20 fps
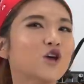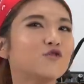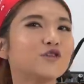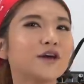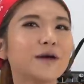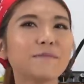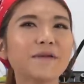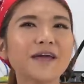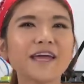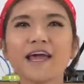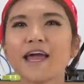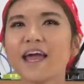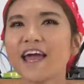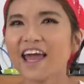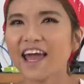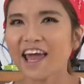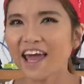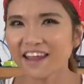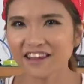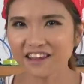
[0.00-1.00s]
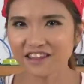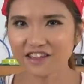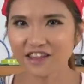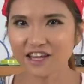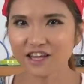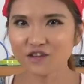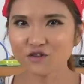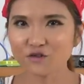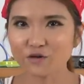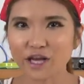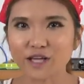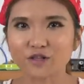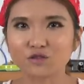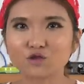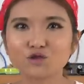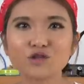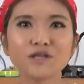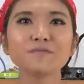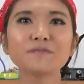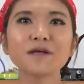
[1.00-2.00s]
You can make anything you can
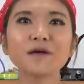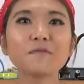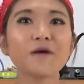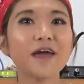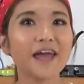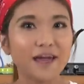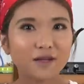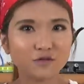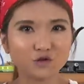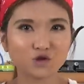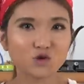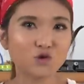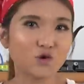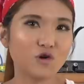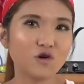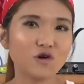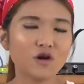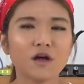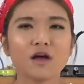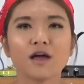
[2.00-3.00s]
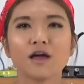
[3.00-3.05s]
dream of and draw.